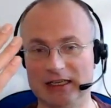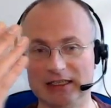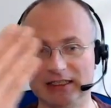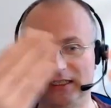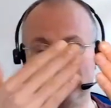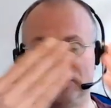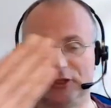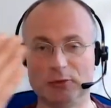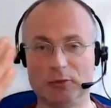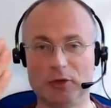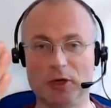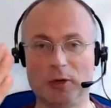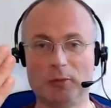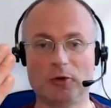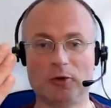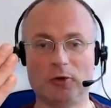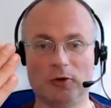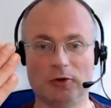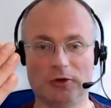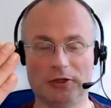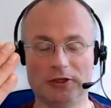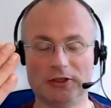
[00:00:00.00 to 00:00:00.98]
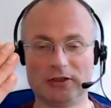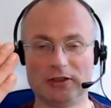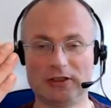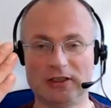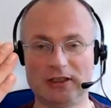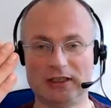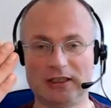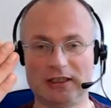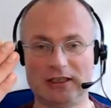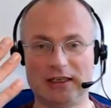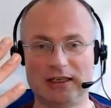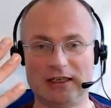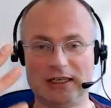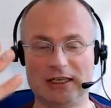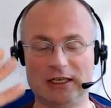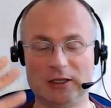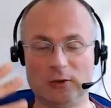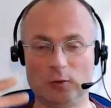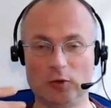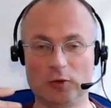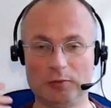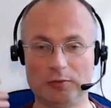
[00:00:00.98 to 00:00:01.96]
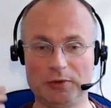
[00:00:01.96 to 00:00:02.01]
"eat popcorn,"
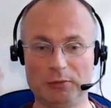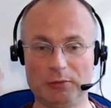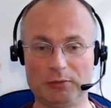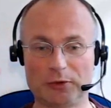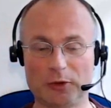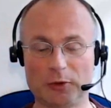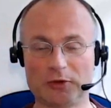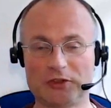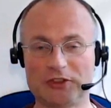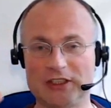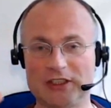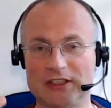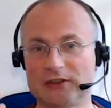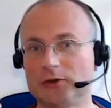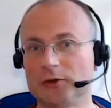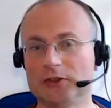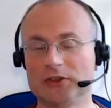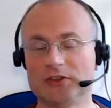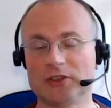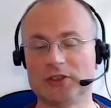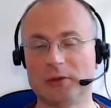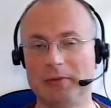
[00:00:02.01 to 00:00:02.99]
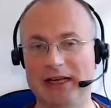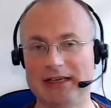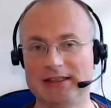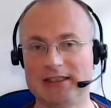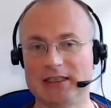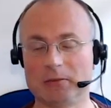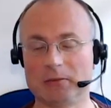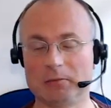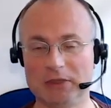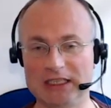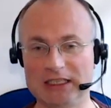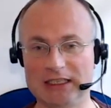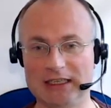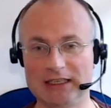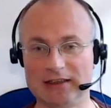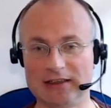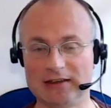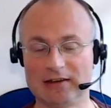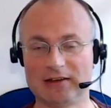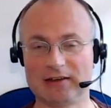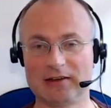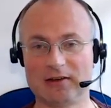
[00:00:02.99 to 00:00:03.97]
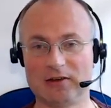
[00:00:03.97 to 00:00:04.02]
it wouldn't be processed to a semantic meaning
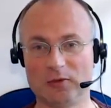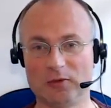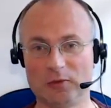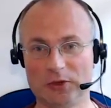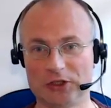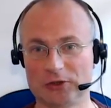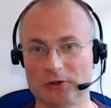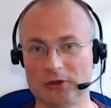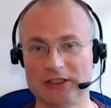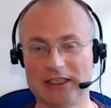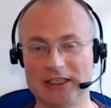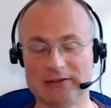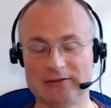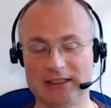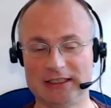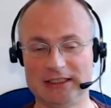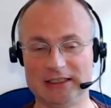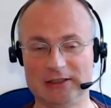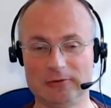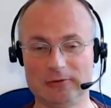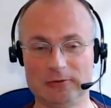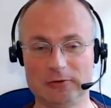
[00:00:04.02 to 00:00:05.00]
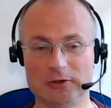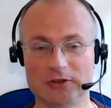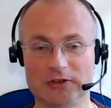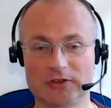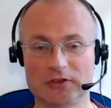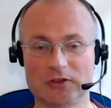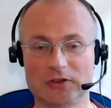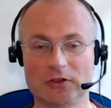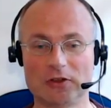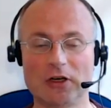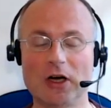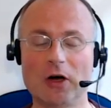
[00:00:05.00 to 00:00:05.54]
which could have any influence.